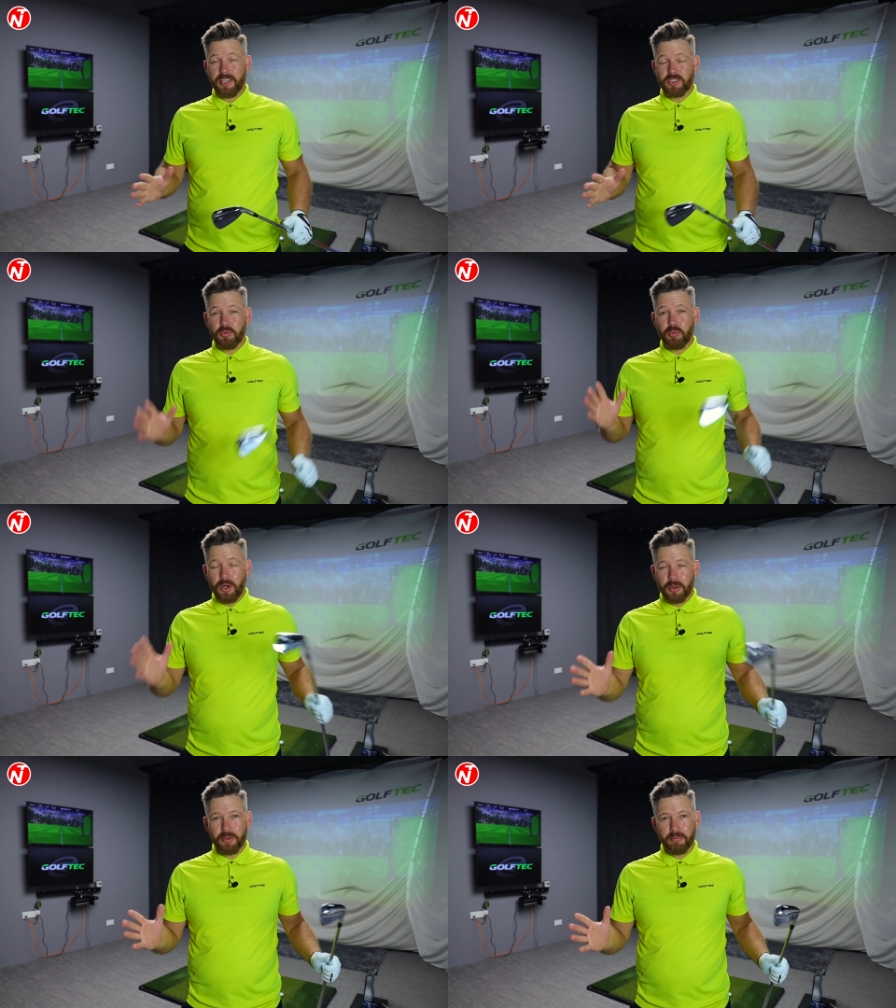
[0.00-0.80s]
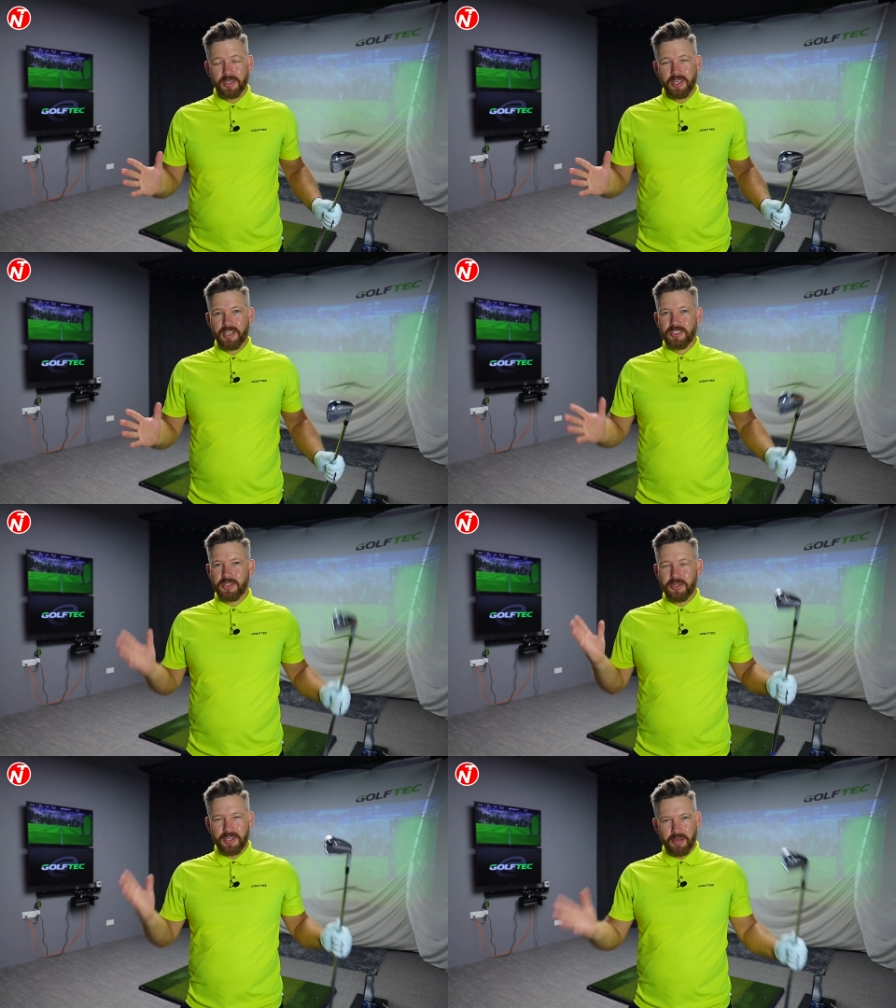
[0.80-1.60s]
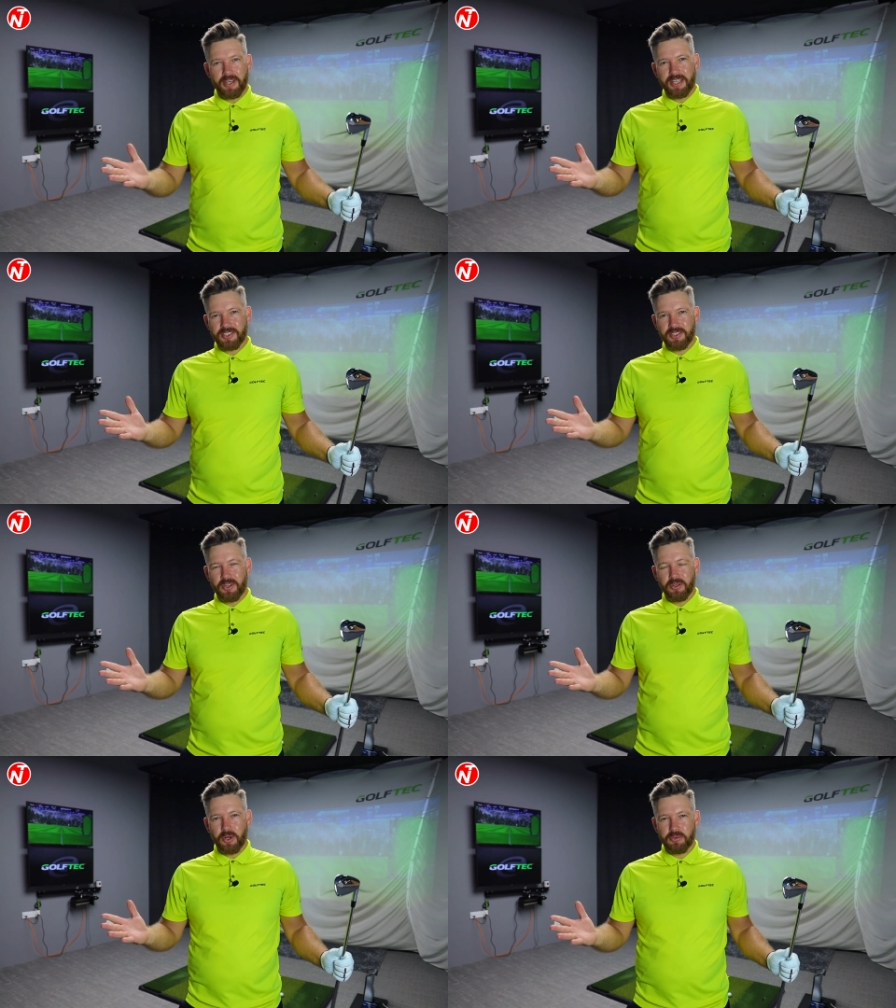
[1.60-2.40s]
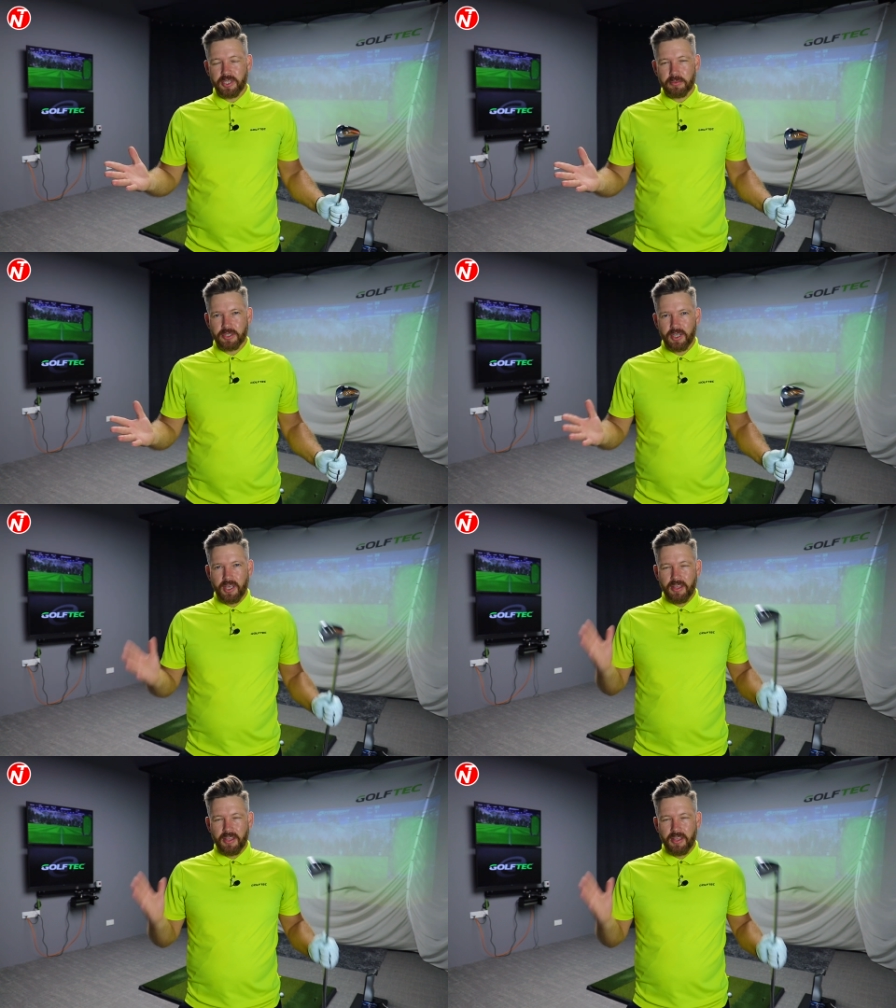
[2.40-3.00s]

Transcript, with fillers: so welcome to another lesson on Golf Tips.